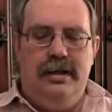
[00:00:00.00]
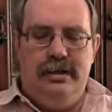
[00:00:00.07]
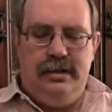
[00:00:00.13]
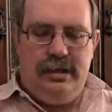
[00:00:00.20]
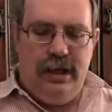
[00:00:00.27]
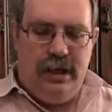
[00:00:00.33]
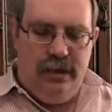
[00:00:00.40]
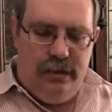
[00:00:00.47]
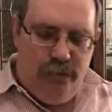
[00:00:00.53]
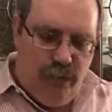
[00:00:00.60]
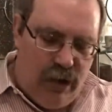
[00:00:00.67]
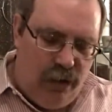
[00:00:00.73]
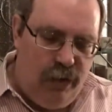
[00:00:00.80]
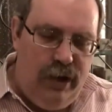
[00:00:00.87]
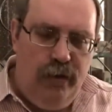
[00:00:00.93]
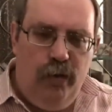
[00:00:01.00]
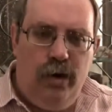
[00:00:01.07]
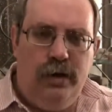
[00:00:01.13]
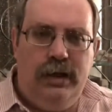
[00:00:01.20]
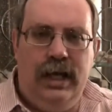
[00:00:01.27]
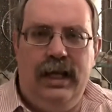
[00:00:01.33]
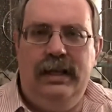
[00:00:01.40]
said, well, we
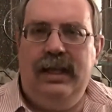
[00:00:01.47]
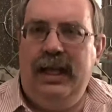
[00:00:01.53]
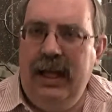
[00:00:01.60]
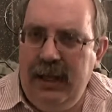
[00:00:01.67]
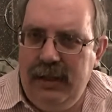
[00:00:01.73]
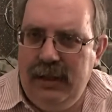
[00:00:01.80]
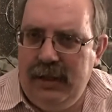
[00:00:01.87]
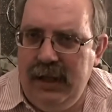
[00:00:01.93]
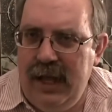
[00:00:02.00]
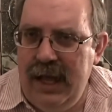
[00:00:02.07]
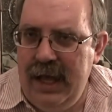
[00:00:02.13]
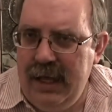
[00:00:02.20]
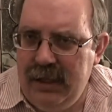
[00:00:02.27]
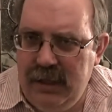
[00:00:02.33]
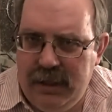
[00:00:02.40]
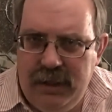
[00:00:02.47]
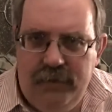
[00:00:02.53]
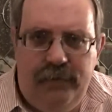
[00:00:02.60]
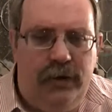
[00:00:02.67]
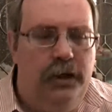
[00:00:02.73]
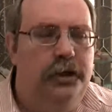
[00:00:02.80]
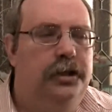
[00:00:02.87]
won't take the
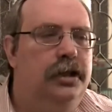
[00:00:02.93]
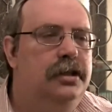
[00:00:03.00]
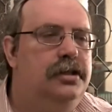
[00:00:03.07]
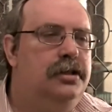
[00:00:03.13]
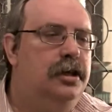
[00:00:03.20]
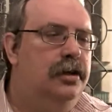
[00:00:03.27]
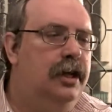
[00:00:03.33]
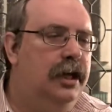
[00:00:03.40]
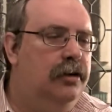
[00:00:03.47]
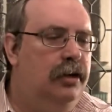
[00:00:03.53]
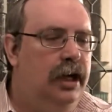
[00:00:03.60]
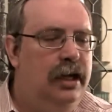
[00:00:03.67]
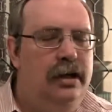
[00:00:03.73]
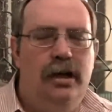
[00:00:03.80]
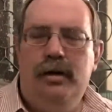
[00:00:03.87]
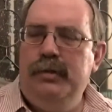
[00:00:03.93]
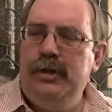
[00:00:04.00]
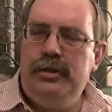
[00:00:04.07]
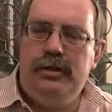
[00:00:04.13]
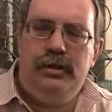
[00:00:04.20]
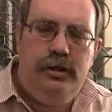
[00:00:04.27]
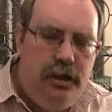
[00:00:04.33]
Anglican version, so they created an
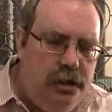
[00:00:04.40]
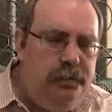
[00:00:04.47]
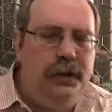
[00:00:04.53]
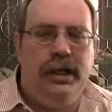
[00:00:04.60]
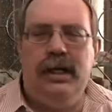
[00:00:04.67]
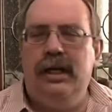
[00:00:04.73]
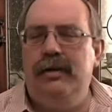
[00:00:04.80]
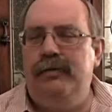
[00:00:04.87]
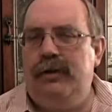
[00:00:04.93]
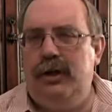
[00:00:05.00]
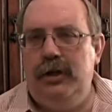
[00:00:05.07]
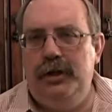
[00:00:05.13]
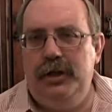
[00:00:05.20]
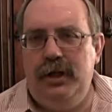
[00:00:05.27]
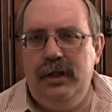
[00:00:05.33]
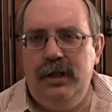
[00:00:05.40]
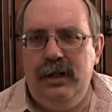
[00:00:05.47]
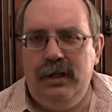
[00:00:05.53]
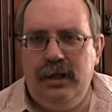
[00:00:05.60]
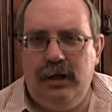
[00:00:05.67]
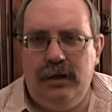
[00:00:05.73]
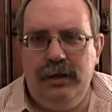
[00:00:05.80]
almost duplicate version
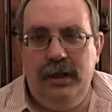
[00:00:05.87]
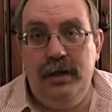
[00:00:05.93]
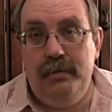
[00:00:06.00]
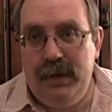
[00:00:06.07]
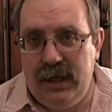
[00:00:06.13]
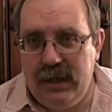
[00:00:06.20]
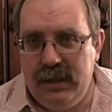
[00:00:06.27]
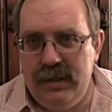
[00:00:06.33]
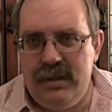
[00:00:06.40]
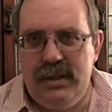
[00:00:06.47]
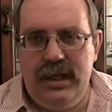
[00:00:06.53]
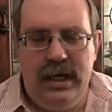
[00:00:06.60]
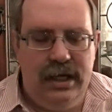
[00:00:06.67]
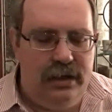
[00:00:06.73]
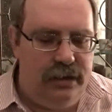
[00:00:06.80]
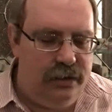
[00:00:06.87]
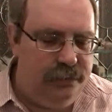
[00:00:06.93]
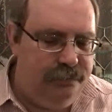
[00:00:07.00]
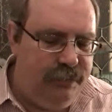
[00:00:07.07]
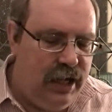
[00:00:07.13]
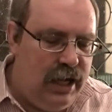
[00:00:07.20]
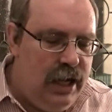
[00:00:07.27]
called the American
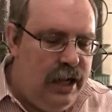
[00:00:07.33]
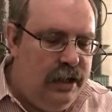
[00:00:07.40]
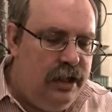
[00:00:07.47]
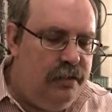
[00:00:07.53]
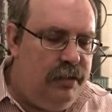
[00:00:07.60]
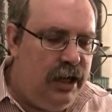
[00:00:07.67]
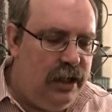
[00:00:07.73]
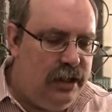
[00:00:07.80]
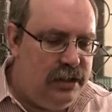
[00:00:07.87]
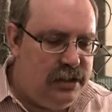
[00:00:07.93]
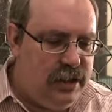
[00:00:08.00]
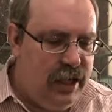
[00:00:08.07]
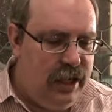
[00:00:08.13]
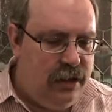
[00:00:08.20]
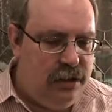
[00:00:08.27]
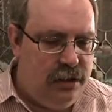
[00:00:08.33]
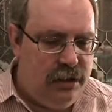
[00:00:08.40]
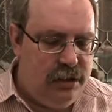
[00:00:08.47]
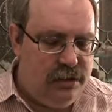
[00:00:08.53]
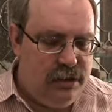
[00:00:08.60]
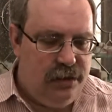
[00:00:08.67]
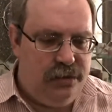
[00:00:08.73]
Standard. The American
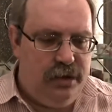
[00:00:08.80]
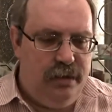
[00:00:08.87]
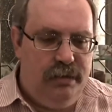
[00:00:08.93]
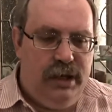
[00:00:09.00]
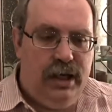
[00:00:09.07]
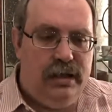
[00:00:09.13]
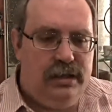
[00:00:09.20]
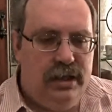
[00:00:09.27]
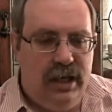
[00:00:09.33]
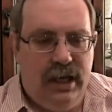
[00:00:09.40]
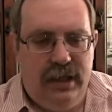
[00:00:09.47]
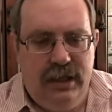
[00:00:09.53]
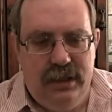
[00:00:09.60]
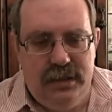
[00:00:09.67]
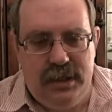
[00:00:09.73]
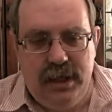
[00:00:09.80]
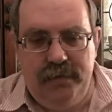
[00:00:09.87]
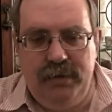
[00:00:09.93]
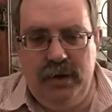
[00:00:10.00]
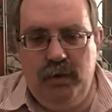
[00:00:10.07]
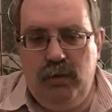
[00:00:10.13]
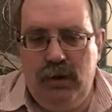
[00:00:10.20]
Standard is interesting because in
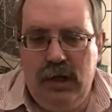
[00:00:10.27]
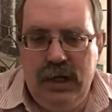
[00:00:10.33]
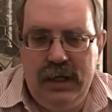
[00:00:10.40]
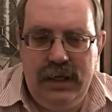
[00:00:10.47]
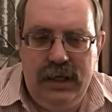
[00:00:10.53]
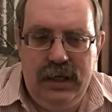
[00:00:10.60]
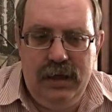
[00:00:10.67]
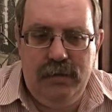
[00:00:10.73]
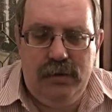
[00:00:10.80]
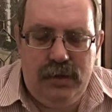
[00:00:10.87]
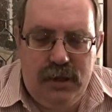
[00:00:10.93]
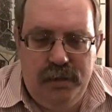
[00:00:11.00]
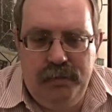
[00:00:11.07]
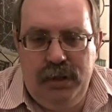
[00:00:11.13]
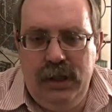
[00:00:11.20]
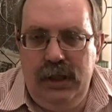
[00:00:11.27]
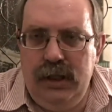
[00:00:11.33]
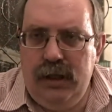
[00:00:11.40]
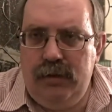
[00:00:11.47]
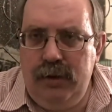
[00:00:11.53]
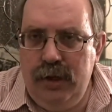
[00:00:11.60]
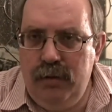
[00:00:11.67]
1971, it was
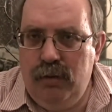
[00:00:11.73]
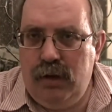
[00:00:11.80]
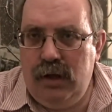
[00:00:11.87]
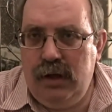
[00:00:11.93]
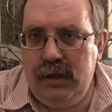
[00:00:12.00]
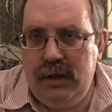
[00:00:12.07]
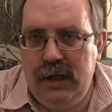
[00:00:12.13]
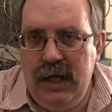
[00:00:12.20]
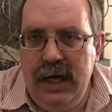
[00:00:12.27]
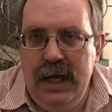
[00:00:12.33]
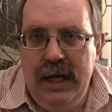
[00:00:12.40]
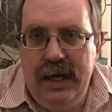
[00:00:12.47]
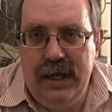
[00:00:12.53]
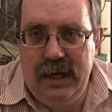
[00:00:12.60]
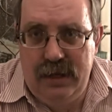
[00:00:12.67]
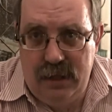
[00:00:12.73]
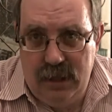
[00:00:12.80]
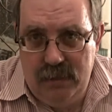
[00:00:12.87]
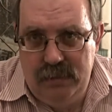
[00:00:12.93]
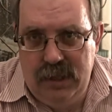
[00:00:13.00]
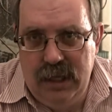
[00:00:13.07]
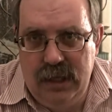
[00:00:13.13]
completely reworked and
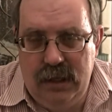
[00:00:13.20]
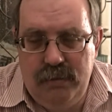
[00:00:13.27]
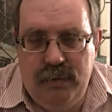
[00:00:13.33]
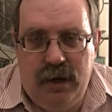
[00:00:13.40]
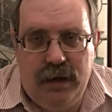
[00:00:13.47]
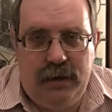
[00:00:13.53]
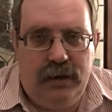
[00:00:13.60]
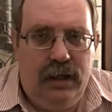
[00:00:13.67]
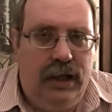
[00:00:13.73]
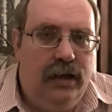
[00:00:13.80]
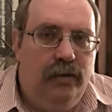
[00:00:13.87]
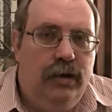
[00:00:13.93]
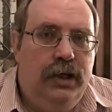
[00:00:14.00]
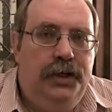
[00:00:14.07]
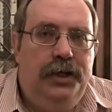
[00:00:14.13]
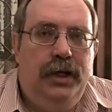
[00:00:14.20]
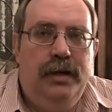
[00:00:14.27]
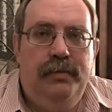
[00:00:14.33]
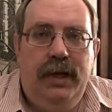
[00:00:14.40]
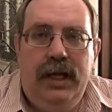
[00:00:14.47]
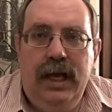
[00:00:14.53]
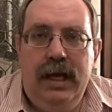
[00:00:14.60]
updated to modern language
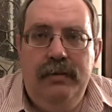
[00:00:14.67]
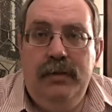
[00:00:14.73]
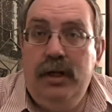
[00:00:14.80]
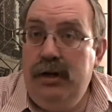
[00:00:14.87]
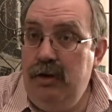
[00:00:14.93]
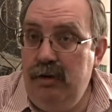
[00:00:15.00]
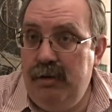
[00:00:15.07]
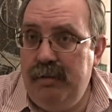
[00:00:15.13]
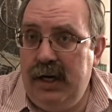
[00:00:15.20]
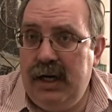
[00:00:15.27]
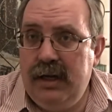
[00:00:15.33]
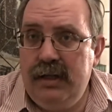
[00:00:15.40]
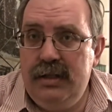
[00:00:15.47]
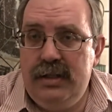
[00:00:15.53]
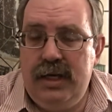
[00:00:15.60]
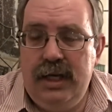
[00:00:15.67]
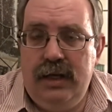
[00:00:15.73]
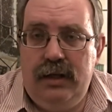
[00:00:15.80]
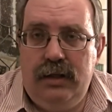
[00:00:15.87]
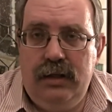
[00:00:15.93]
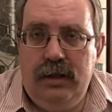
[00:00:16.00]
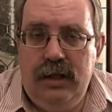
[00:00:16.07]
and became the New American
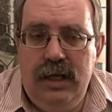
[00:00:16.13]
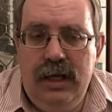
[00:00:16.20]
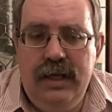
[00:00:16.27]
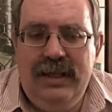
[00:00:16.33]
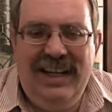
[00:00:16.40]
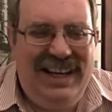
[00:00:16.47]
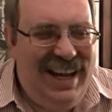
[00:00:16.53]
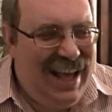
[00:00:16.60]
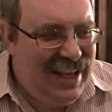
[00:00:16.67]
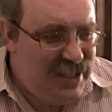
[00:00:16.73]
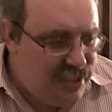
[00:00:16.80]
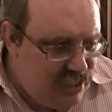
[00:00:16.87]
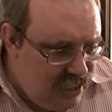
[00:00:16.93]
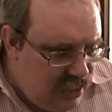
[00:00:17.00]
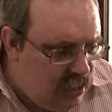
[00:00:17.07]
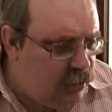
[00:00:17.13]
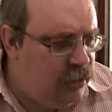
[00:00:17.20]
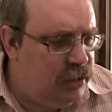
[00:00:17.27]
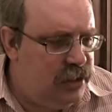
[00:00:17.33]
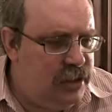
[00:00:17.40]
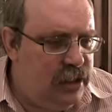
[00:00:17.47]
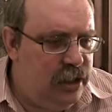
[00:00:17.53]
Standard. Today, still
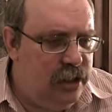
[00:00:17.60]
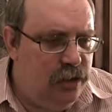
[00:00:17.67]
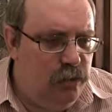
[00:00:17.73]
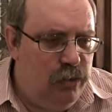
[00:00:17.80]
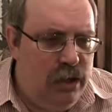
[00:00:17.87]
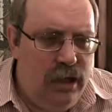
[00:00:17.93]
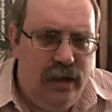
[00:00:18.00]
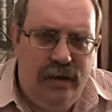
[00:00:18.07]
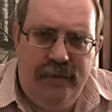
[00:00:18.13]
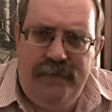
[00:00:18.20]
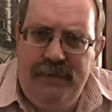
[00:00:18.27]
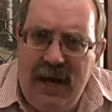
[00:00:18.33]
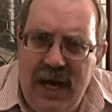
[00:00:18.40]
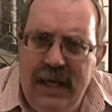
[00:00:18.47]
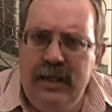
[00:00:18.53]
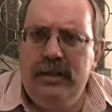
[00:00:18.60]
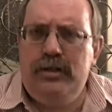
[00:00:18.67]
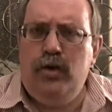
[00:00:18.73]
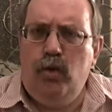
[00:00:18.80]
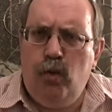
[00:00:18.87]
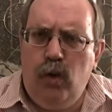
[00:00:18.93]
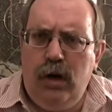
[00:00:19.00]
considered one of the
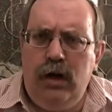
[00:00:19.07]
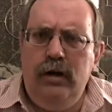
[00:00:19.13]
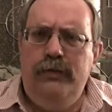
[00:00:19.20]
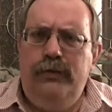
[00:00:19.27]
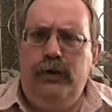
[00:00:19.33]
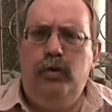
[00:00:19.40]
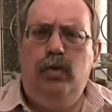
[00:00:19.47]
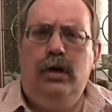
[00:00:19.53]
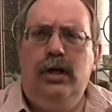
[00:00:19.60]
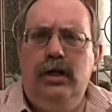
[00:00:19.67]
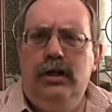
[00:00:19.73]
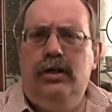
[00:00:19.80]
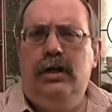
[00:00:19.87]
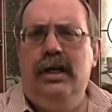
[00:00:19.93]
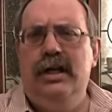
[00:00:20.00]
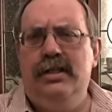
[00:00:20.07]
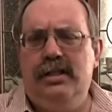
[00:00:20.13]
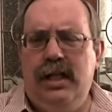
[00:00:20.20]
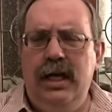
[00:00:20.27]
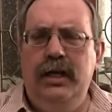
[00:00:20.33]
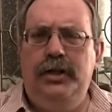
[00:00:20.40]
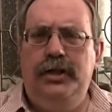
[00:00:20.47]
finest word-for-word
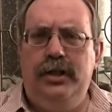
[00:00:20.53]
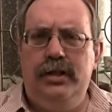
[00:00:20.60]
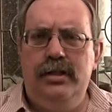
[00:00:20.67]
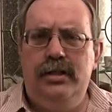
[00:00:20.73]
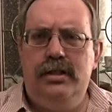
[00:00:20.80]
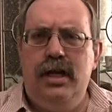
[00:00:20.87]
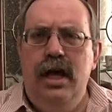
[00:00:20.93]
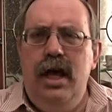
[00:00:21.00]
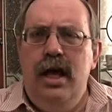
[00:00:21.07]
translations